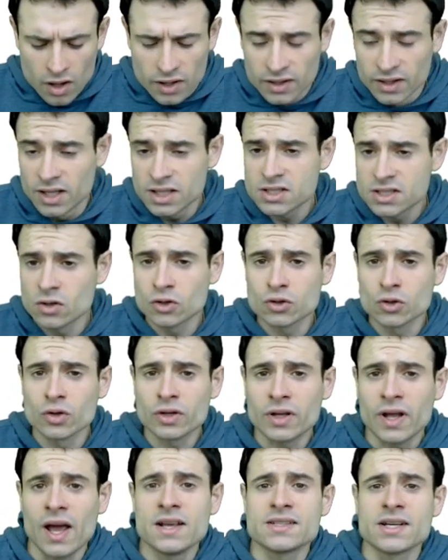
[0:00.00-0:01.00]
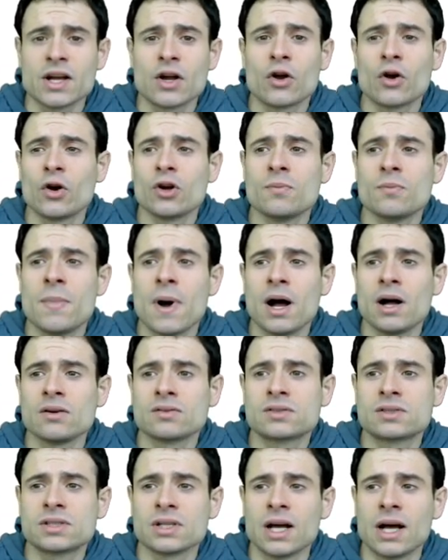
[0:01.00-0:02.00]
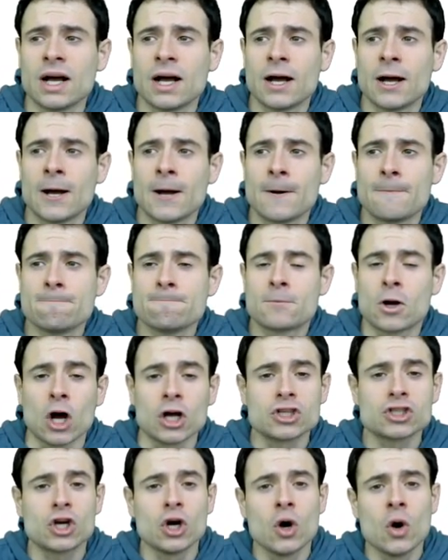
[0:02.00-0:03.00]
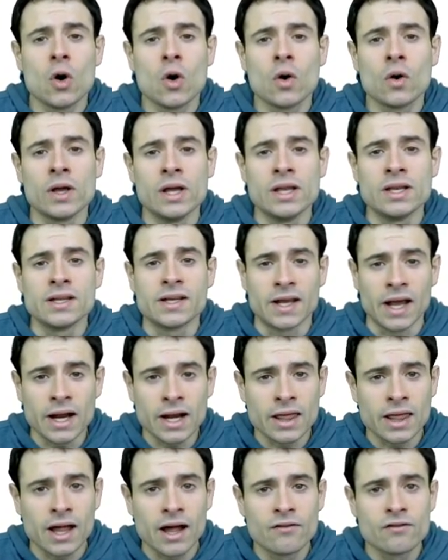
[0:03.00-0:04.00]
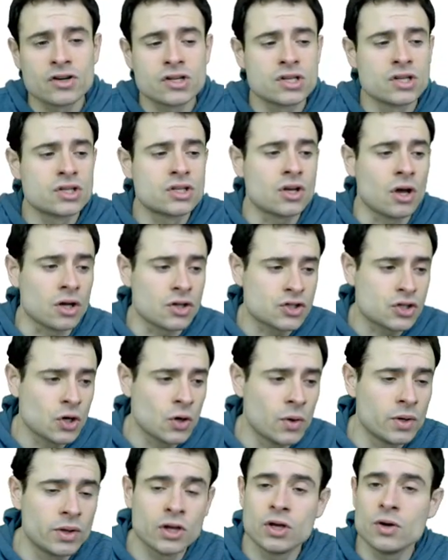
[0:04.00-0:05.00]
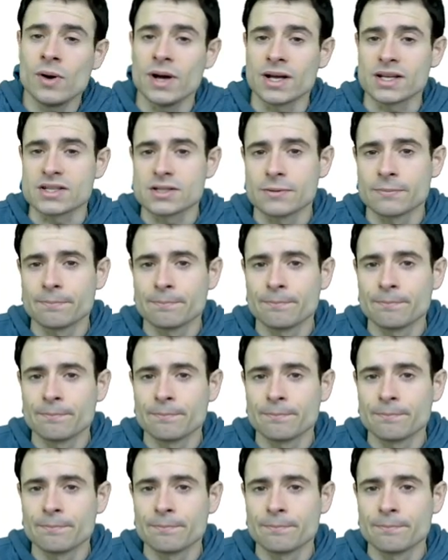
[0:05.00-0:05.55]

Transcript: This is also the case I heard about um, Costco in Canada versus Costco in the US.